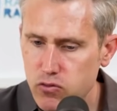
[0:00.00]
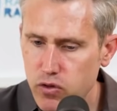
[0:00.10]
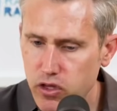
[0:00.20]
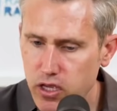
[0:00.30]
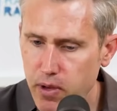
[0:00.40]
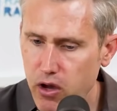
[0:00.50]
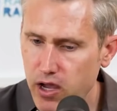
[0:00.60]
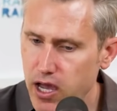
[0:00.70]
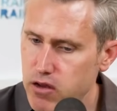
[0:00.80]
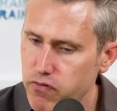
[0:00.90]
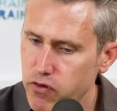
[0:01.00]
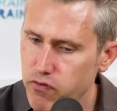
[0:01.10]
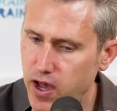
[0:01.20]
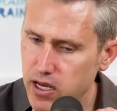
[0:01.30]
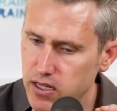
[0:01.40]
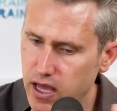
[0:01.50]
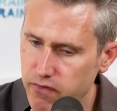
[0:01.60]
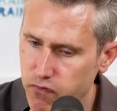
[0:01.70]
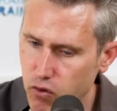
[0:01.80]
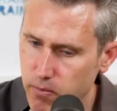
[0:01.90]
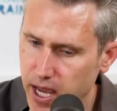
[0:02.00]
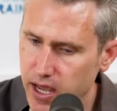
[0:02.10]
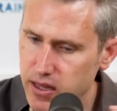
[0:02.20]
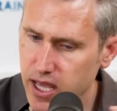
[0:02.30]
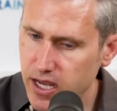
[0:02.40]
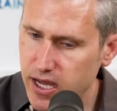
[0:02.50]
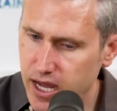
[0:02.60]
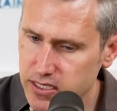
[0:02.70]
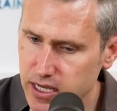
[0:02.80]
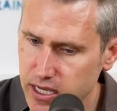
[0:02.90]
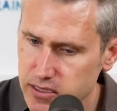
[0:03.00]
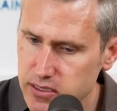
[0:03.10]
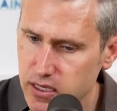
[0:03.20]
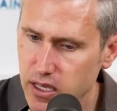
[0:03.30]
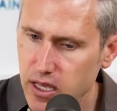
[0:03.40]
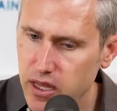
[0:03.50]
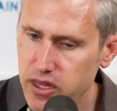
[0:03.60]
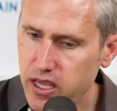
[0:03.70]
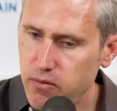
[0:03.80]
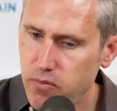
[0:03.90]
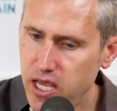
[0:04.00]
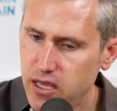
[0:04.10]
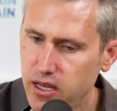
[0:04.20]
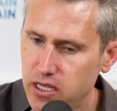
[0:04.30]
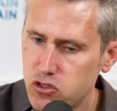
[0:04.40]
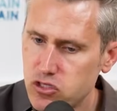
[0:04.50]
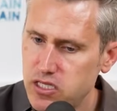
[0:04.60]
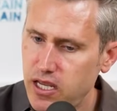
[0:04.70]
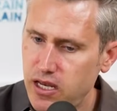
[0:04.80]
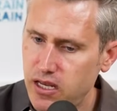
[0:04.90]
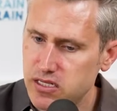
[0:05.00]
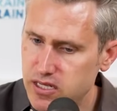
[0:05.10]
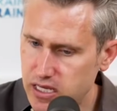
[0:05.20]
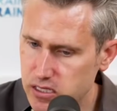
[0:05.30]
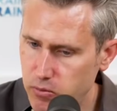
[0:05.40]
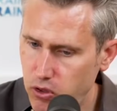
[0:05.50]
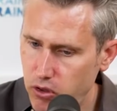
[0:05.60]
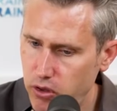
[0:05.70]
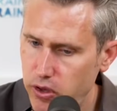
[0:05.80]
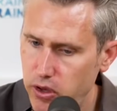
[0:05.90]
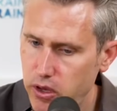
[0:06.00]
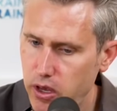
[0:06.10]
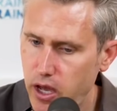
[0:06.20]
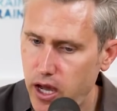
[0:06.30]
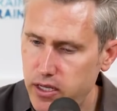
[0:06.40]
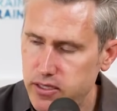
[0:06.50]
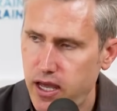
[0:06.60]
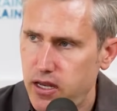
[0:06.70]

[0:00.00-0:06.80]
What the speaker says: really about kind of finding that format and that context that can make it interesting and accessible to